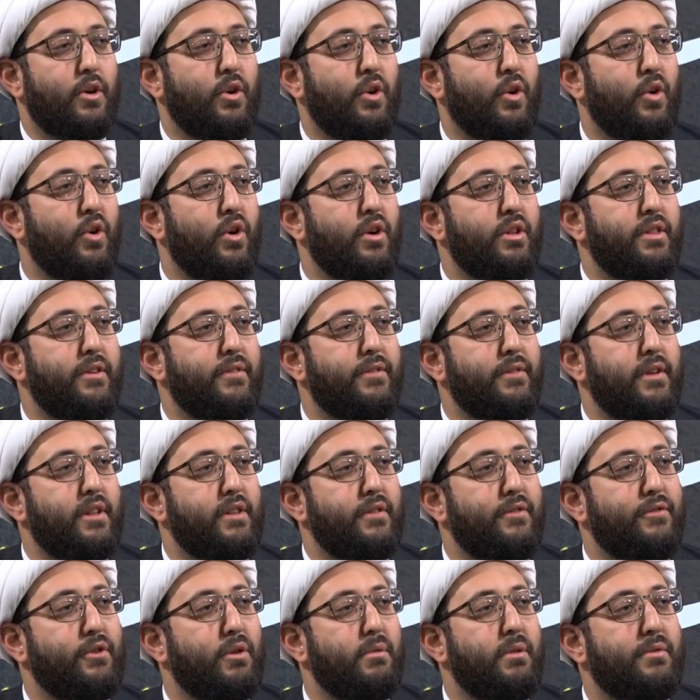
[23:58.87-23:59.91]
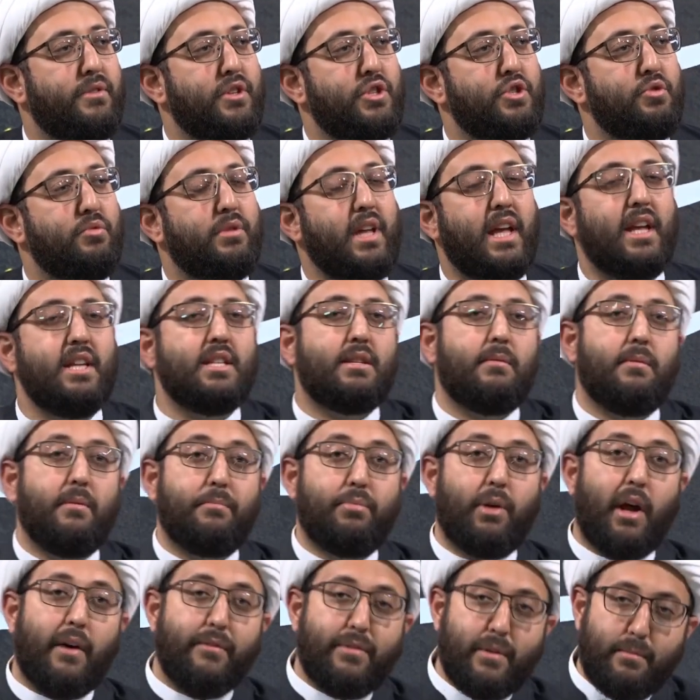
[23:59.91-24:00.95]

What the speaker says: or in the form of the Judaism of Prophet